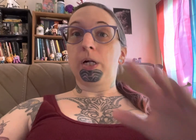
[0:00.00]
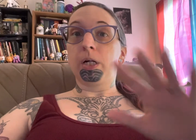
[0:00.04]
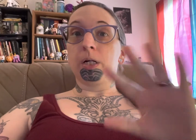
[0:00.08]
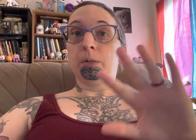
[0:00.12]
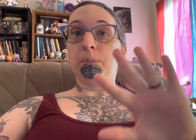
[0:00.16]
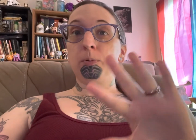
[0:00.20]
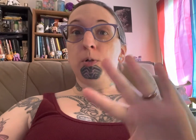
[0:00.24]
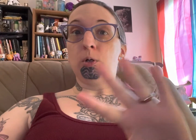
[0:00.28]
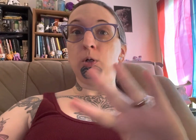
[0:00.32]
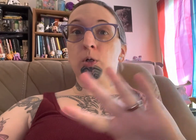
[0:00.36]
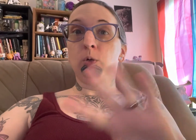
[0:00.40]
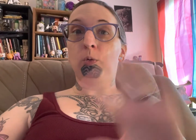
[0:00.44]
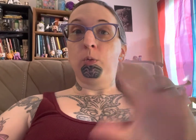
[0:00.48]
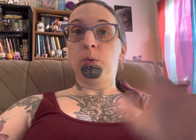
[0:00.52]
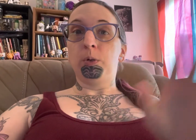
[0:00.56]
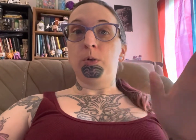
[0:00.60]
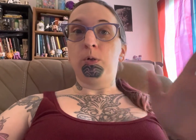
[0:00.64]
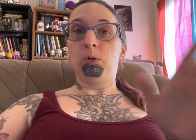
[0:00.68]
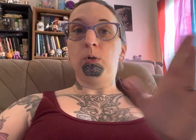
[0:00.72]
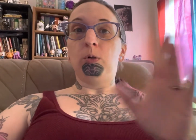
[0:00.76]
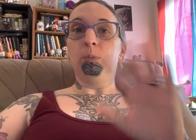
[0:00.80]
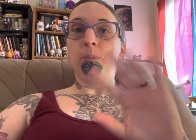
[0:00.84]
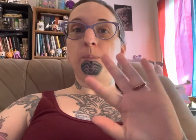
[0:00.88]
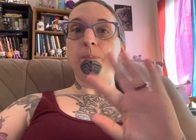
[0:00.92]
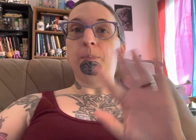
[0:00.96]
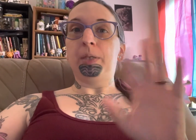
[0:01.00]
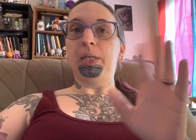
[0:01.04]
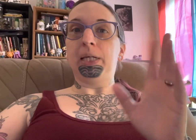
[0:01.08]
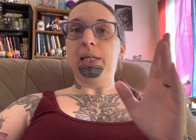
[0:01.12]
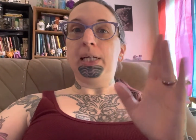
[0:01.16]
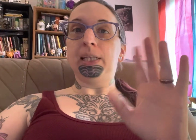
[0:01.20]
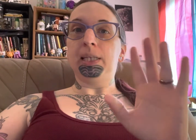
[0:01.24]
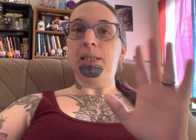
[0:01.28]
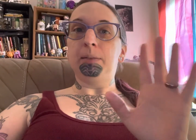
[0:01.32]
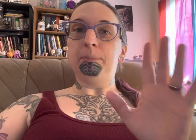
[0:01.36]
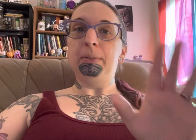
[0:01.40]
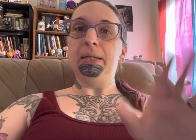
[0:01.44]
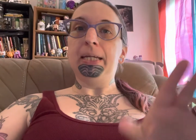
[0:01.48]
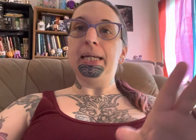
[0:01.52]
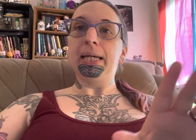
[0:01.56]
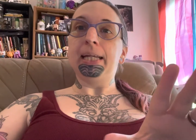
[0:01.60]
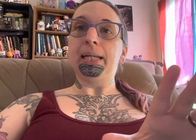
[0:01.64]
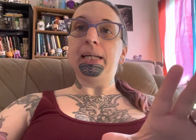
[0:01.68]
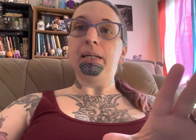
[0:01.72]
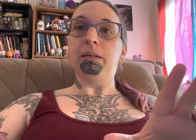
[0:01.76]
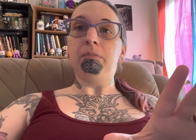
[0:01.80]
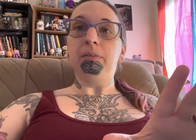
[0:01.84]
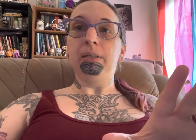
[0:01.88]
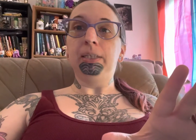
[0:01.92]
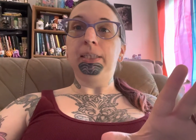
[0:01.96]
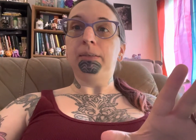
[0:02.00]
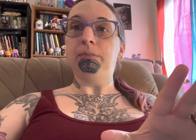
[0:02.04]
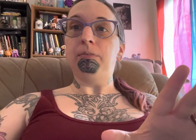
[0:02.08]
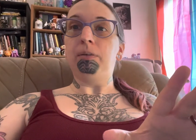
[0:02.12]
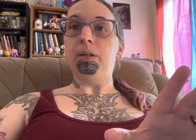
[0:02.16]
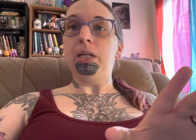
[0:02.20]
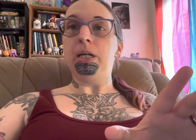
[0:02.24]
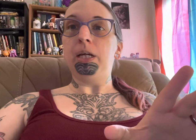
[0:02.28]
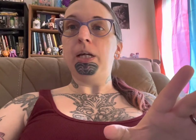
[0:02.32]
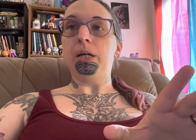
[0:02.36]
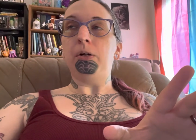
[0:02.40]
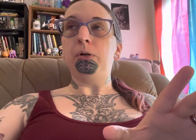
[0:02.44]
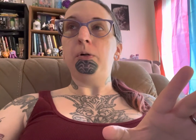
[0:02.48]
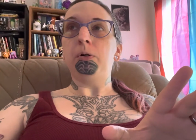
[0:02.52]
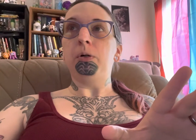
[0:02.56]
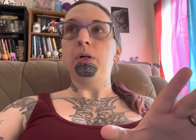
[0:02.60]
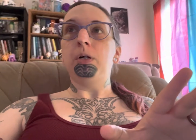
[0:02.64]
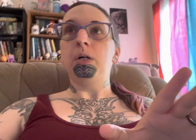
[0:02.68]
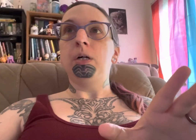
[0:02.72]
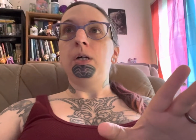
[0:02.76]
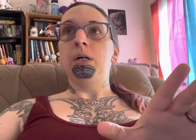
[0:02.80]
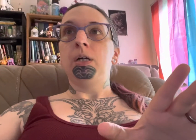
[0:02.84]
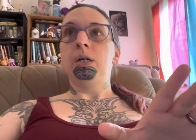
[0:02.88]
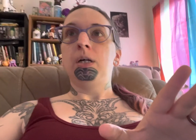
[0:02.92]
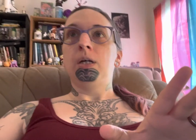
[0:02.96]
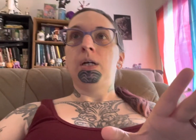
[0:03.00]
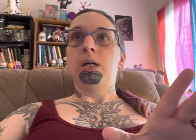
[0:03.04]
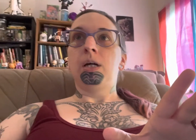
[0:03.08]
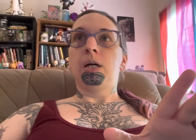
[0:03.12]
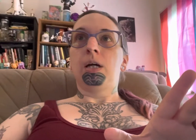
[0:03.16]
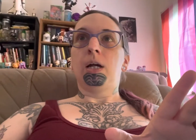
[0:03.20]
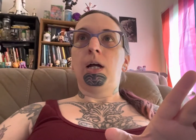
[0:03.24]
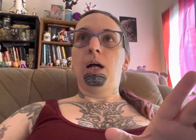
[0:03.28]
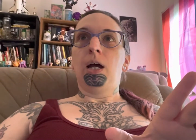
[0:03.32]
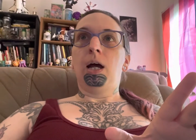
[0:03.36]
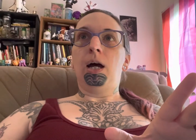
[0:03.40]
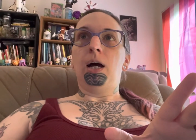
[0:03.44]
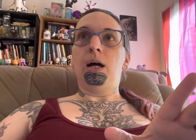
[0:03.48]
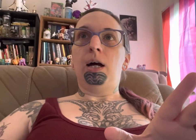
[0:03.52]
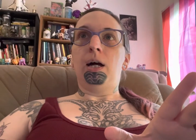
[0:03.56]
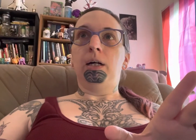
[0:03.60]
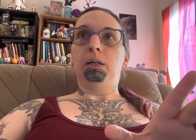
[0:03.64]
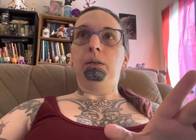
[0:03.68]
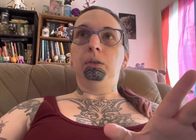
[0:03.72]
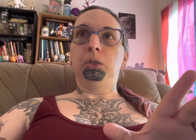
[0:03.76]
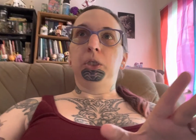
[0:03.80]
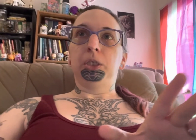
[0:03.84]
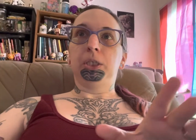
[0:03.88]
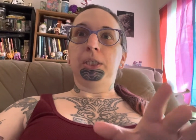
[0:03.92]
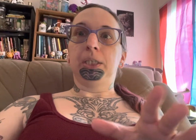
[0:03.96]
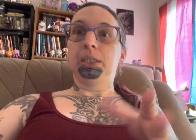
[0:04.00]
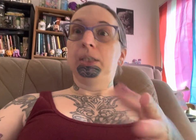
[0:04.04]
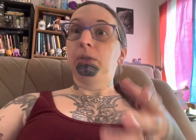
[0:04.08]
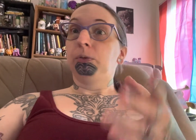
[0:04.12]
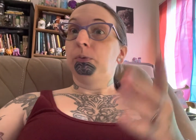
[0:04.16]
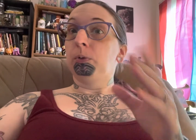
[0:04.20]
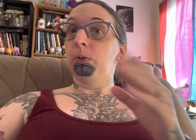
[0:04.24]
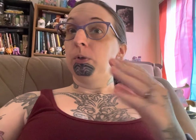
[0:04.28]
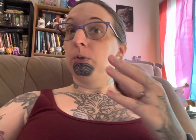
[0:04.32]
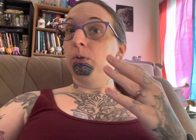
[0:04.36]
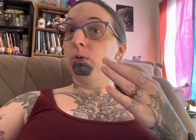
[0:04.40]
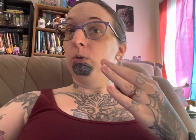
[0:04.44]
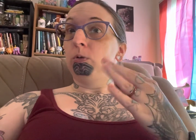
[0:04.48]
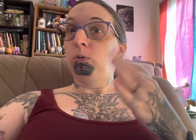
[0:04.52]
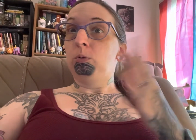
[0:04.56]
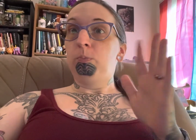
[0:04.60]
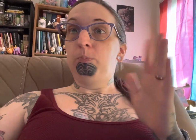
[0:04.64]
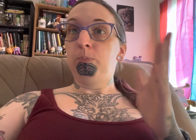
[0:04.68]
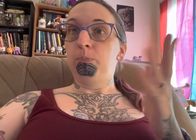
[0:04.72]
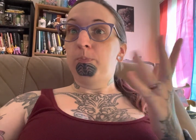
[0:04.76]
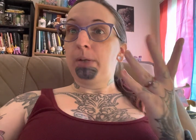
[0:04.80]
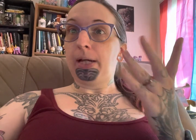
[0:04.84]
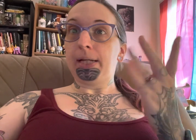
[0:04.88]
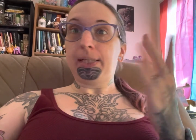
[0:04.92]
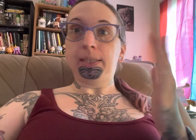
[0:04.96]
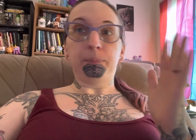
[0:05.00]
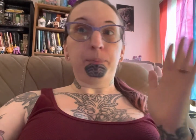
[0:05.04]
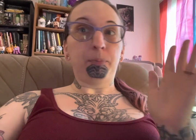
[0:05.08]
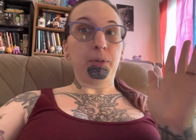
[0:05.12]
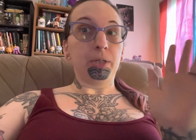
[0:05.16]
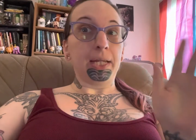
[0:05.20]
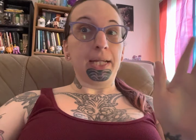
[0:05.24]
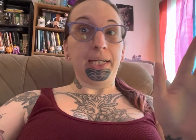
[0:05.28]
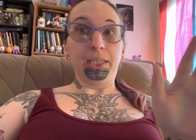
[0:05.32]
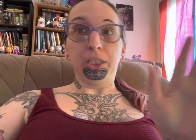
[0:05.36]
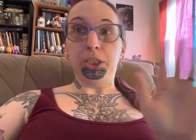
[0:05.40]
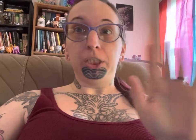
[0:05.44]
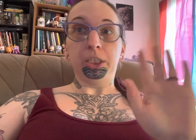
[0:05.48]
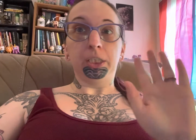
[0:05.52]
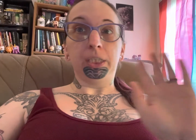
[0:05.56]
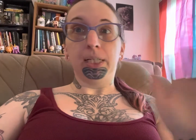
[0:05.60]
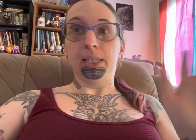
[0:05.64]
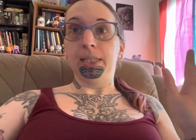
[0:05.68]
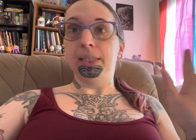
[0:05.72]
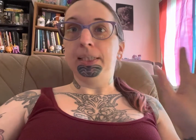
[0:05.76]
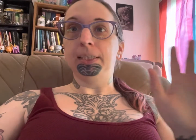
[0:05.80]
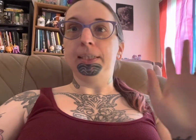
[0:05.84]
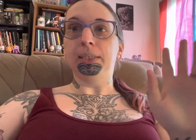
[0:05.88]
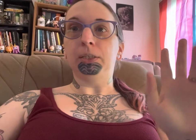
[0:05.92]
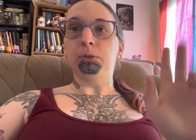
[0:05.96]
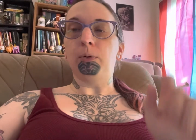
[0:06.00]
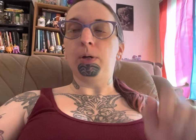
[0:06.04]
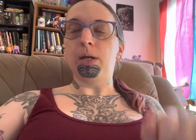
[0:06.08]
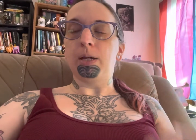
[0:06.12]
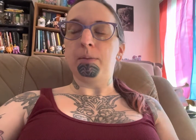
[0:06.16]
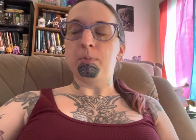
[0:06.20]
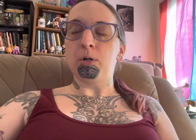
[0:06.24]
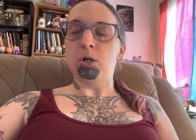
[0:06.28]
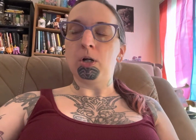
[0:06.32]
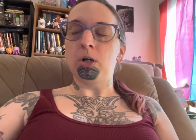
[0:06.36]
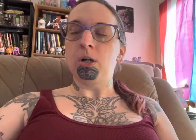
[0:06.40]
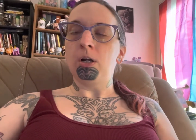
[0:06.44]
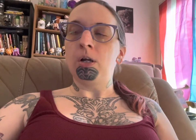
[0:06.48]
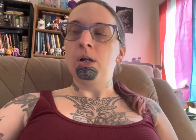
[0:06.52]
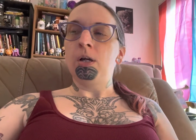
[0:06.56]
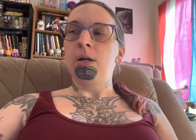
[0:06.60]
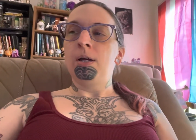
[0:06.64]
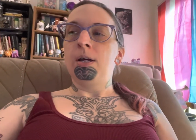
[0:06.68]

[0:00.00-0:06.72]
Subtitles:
to put a little thing at the beginning of this video, just as a little explanation and disclaimer.